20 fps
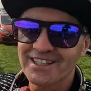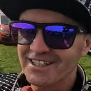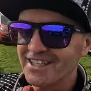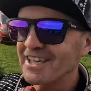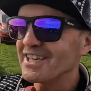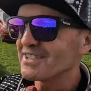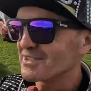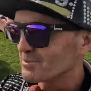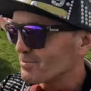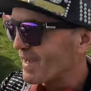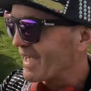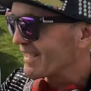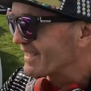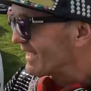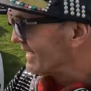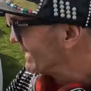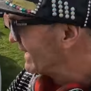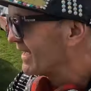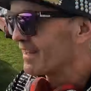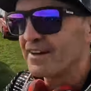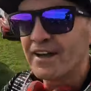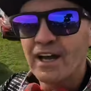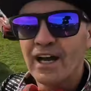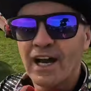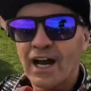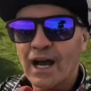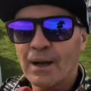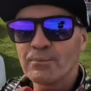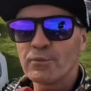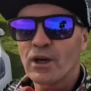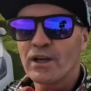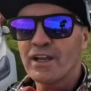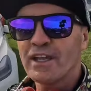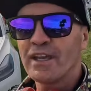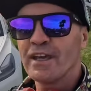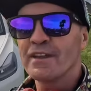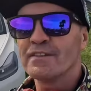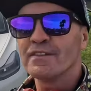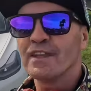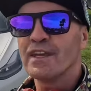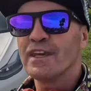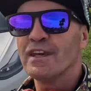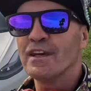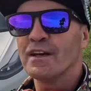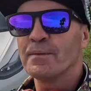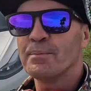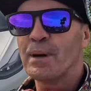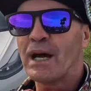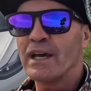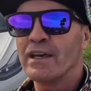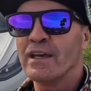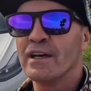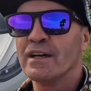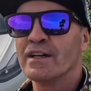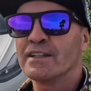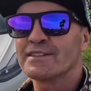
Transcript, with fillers: it's back again. I'm gonna end here by a